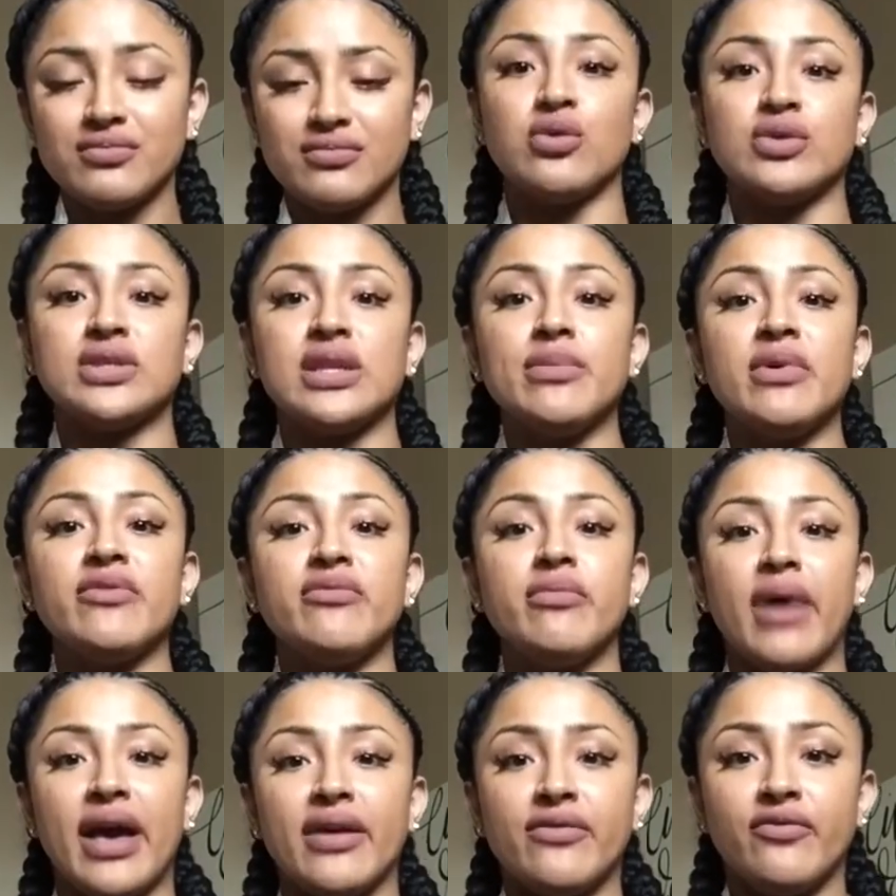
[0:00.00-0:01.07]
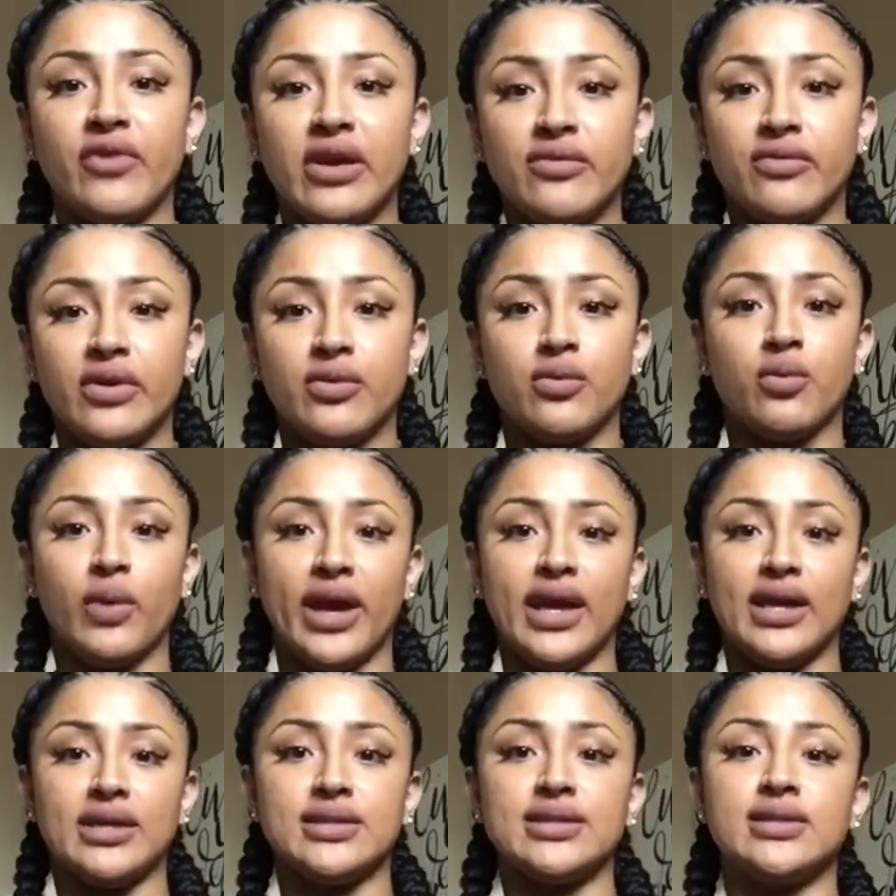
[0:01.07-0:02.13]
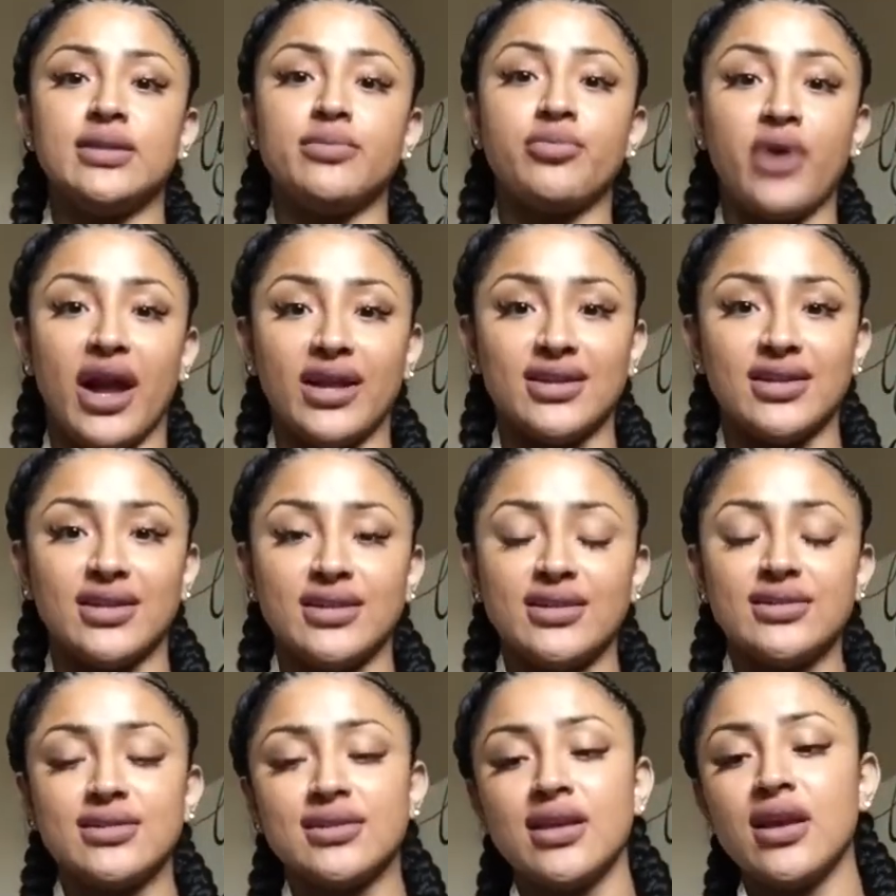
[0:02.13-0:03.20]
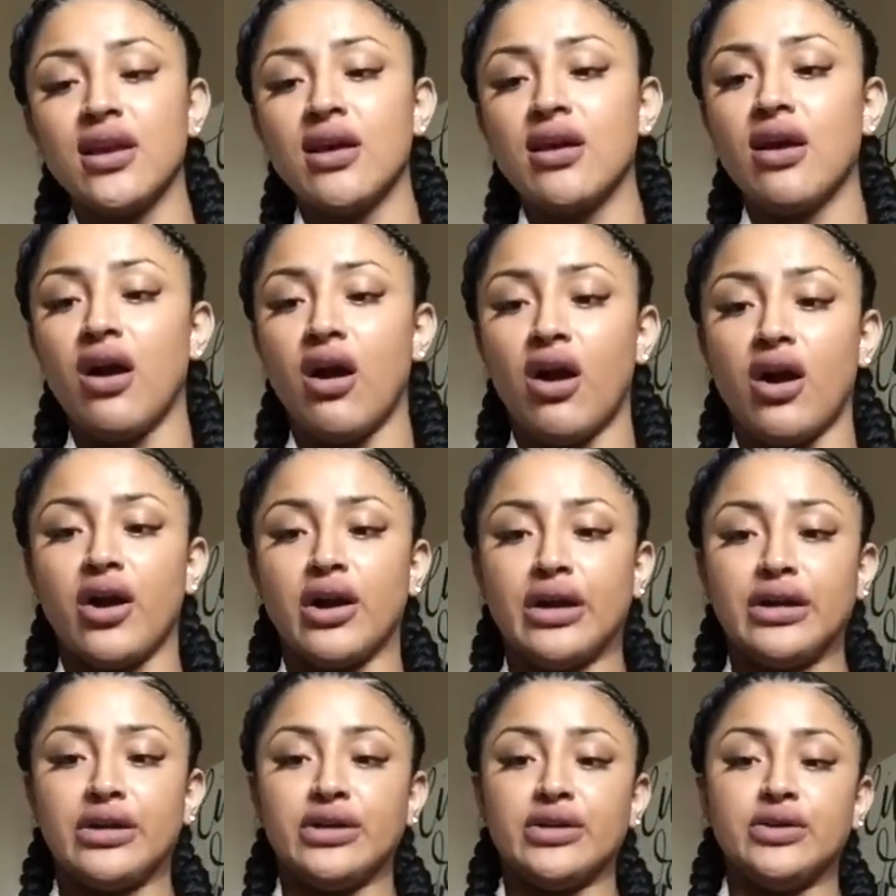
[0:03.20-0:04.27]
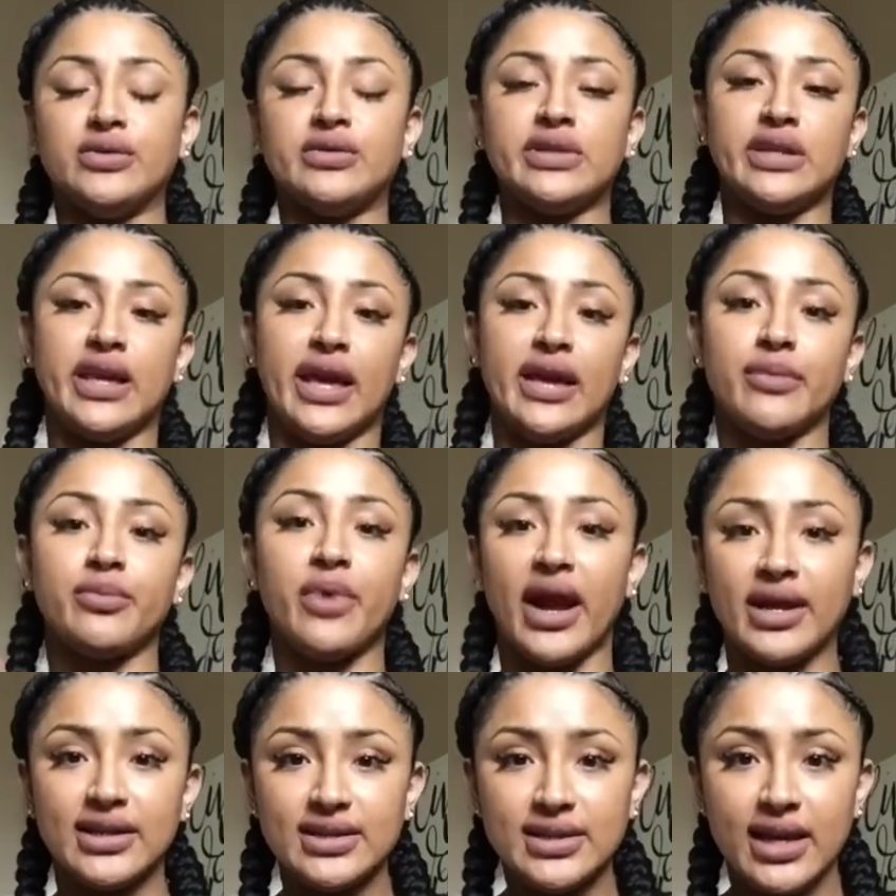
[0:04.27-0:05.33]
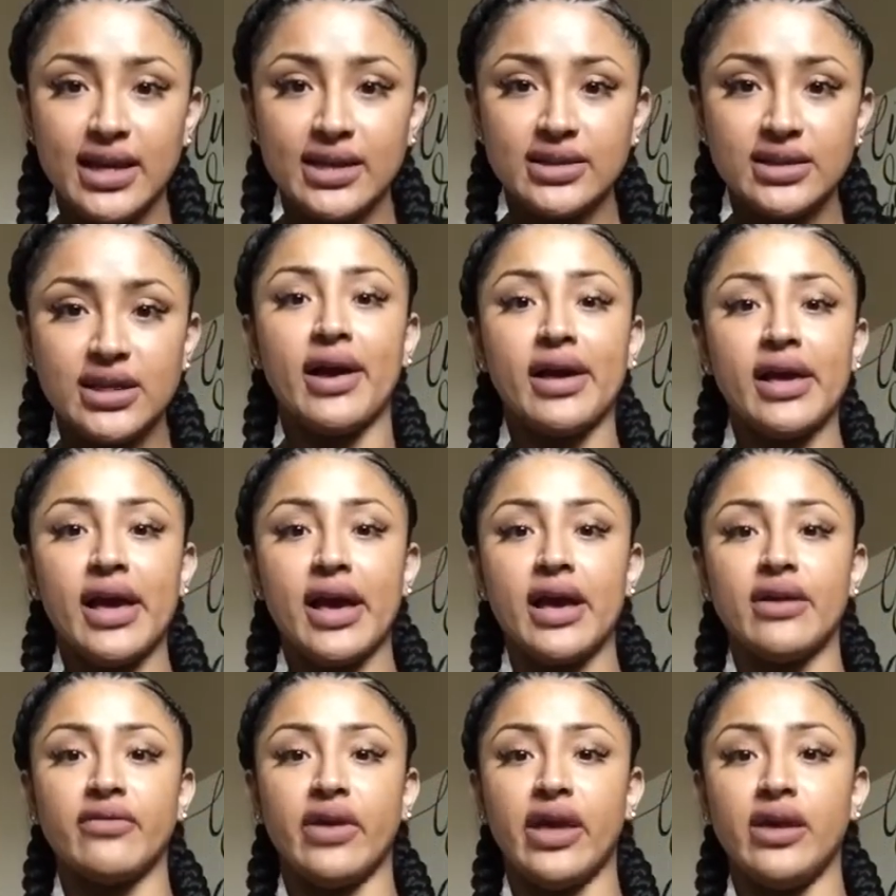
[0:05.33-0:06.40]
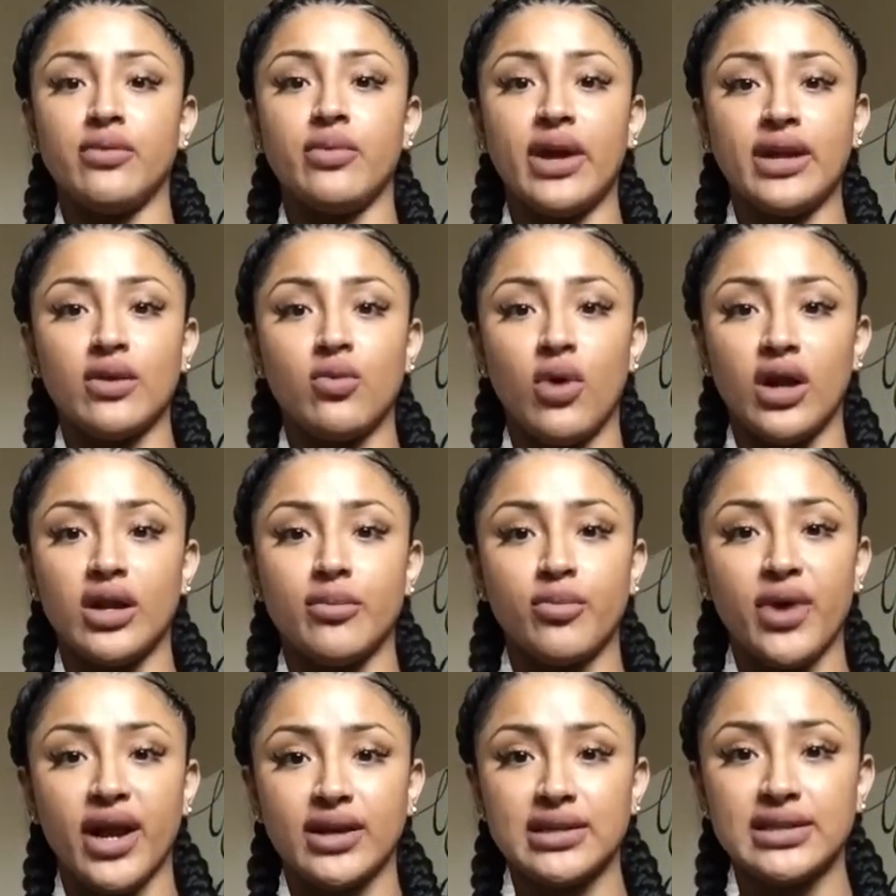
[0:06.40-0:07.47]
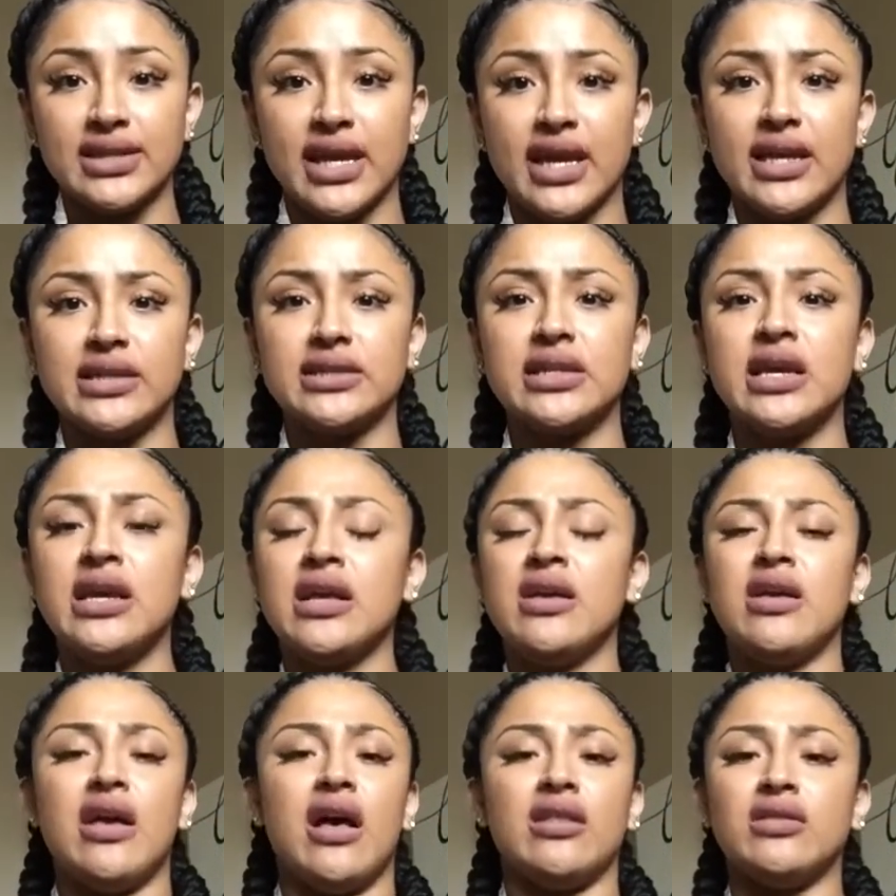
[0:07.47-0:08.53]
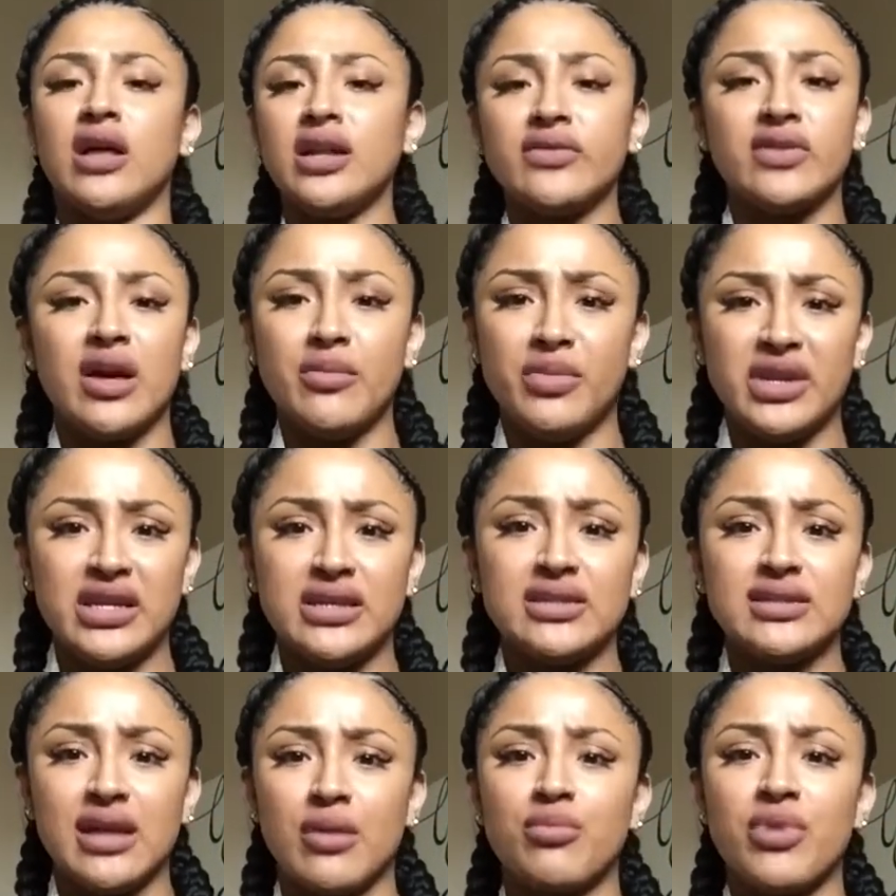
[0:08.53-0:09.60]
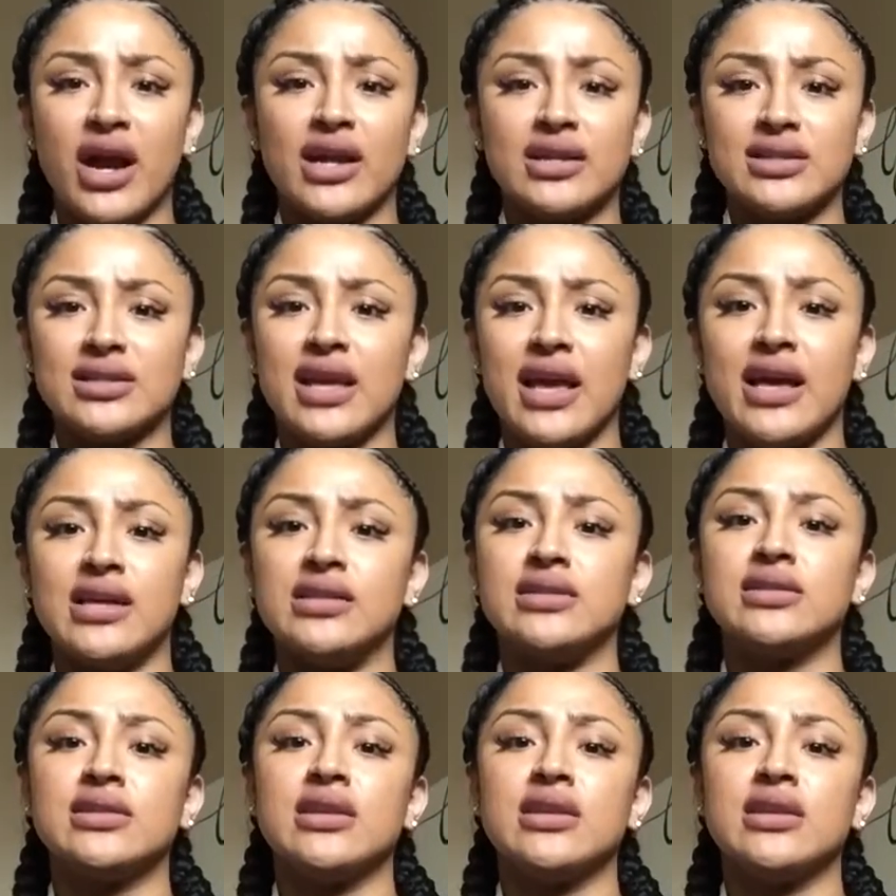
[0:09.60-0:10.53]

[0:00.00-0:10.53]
Some of my favorite ways to practice are using a practice hand. I have a Red Iguana practice hand. A lot of companies sell practice hands.